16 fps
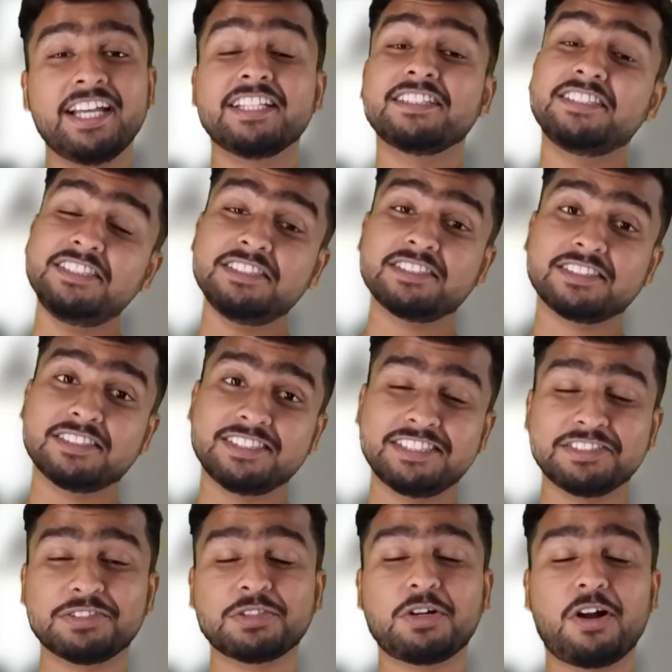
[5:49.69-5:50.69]
This
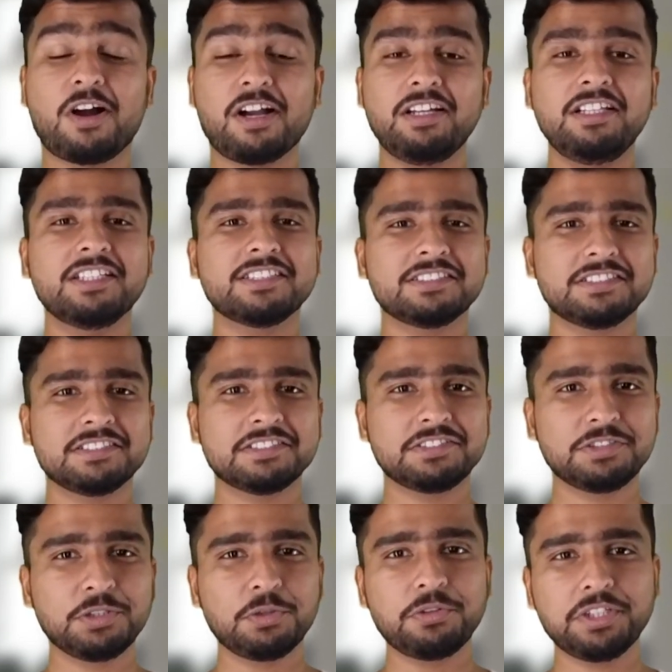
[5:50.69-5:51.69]
is called the
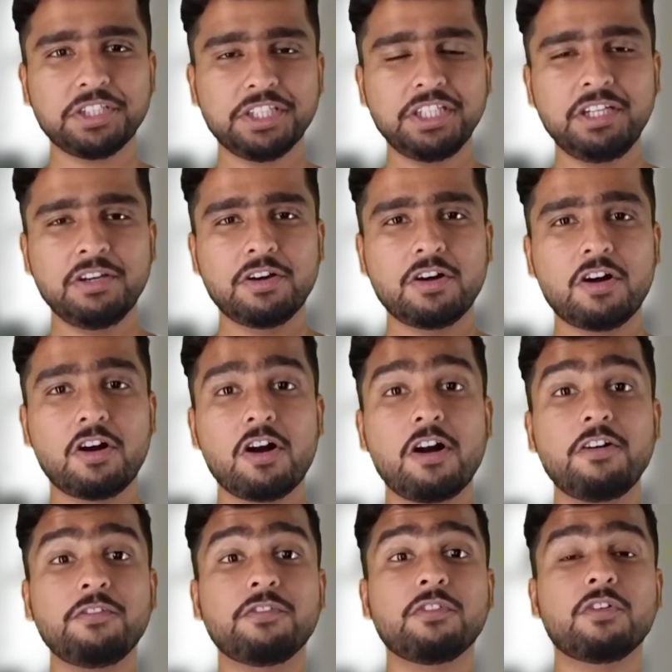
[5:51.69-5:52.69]
theory
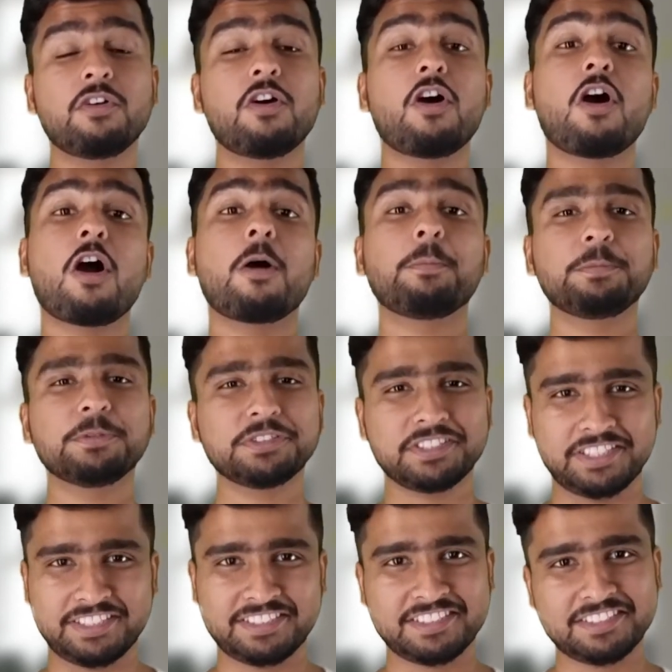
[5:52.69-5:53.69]
of
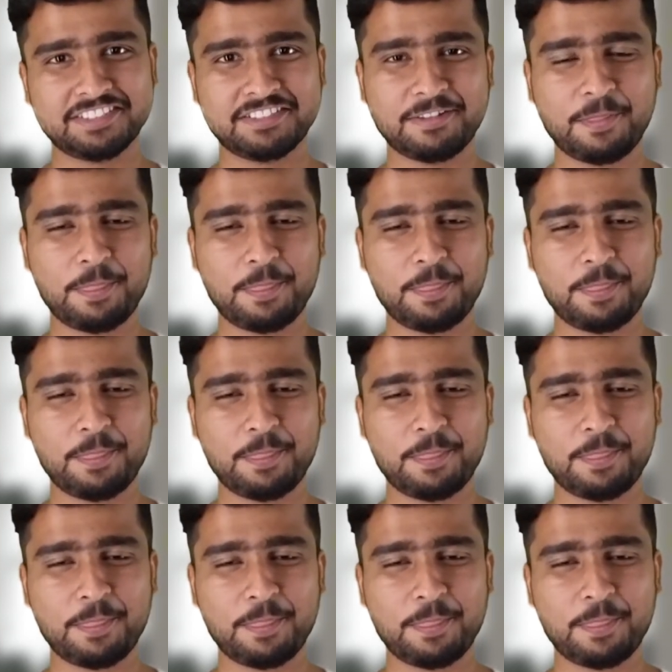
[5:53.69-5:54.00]
opposites